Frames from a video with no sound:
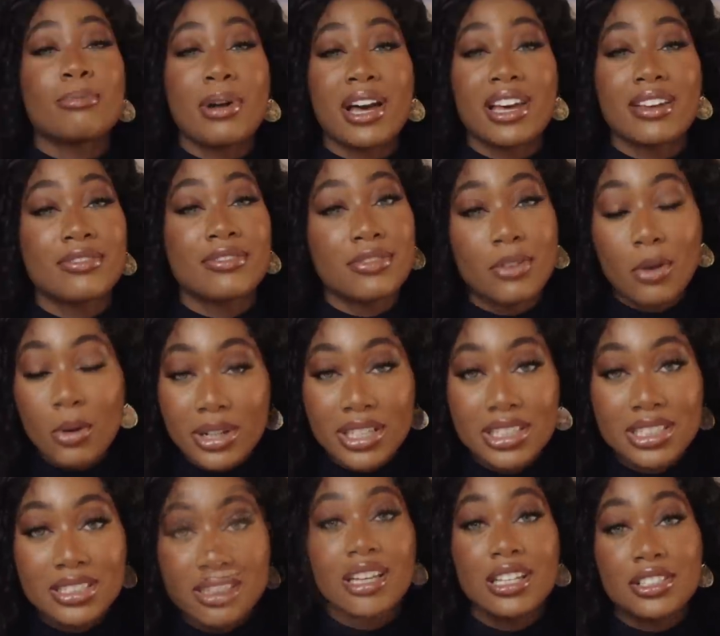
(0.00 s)
by
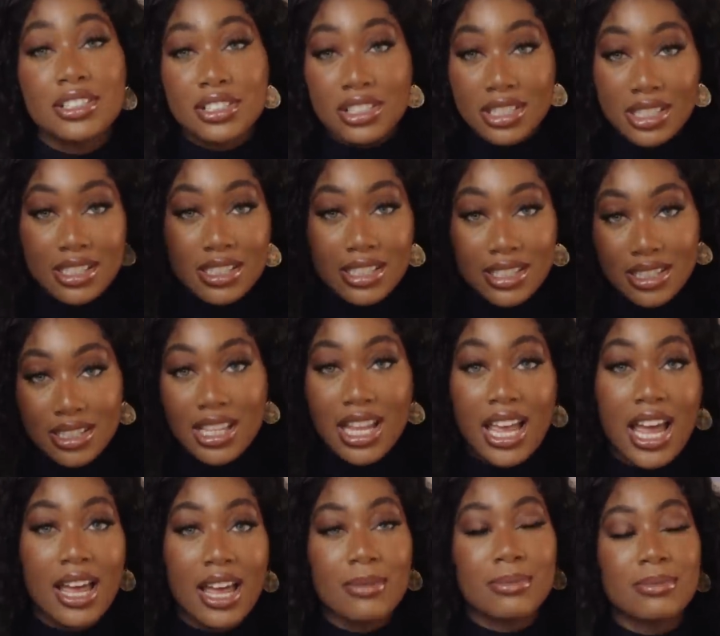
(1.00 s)
force in jesus
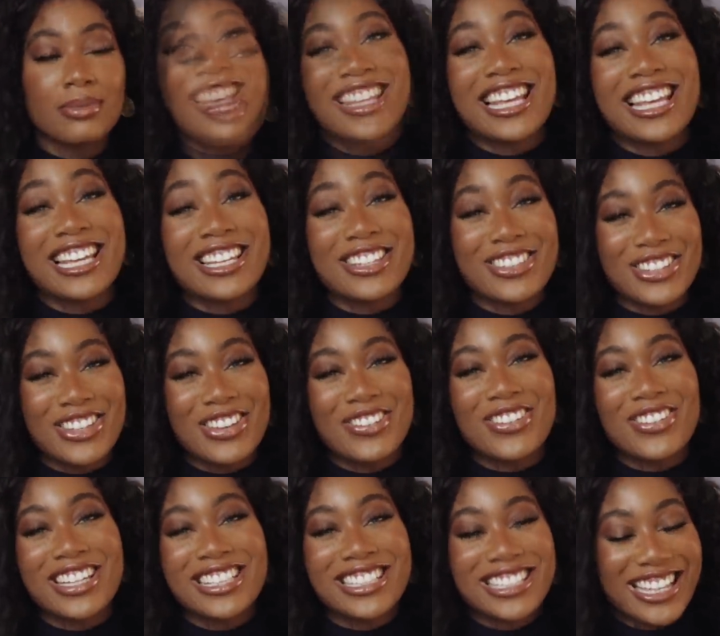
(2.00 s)
name thank you so
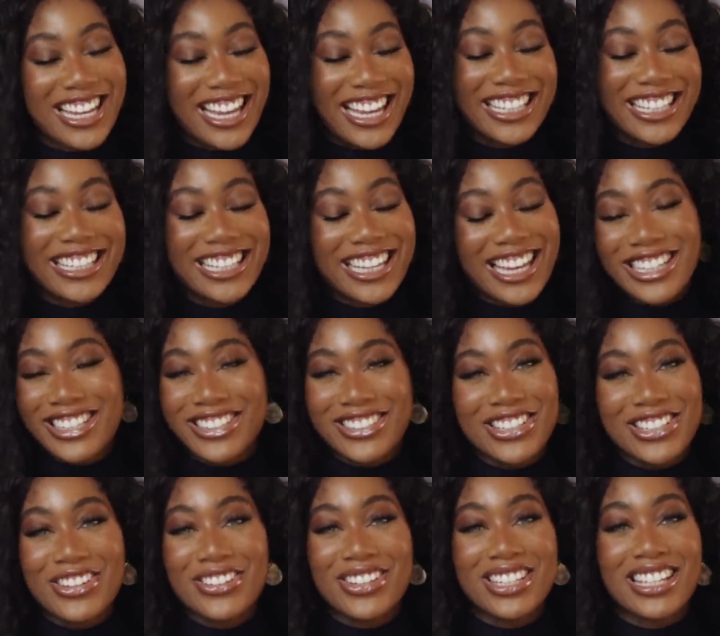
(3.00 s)
much and again i'll
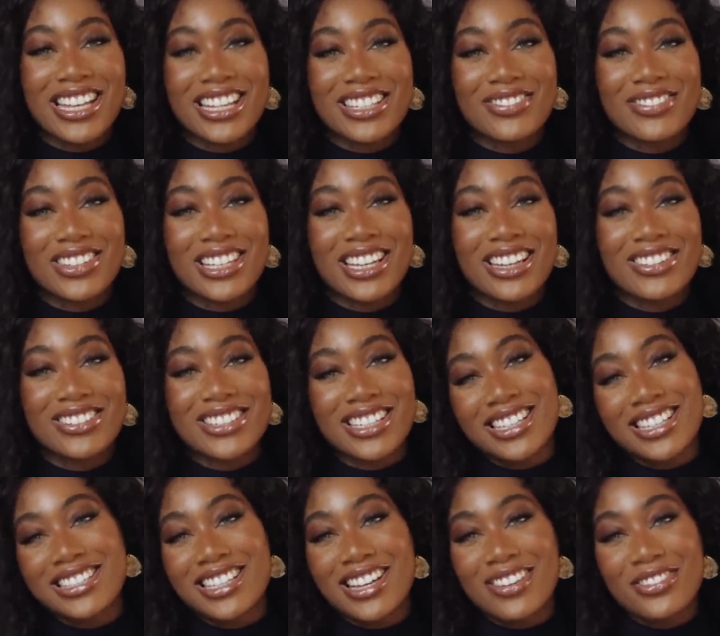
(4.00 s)
see you in the next video
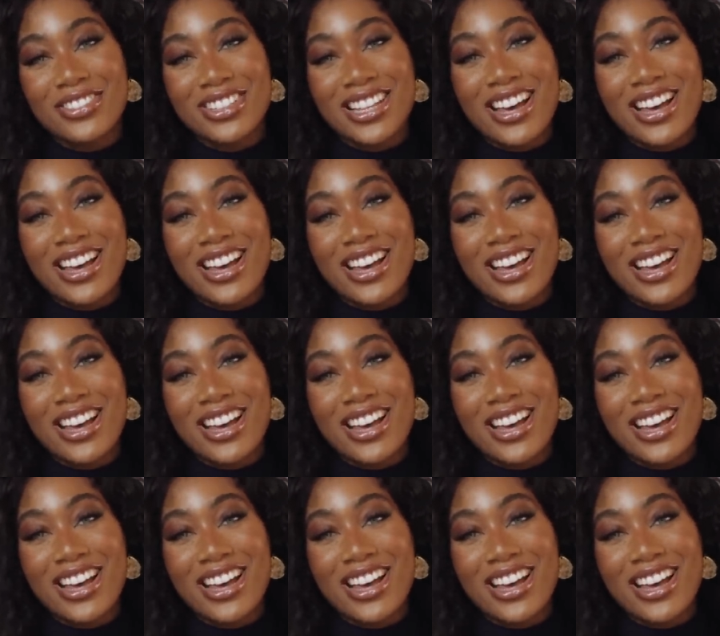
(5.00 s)
ta ta for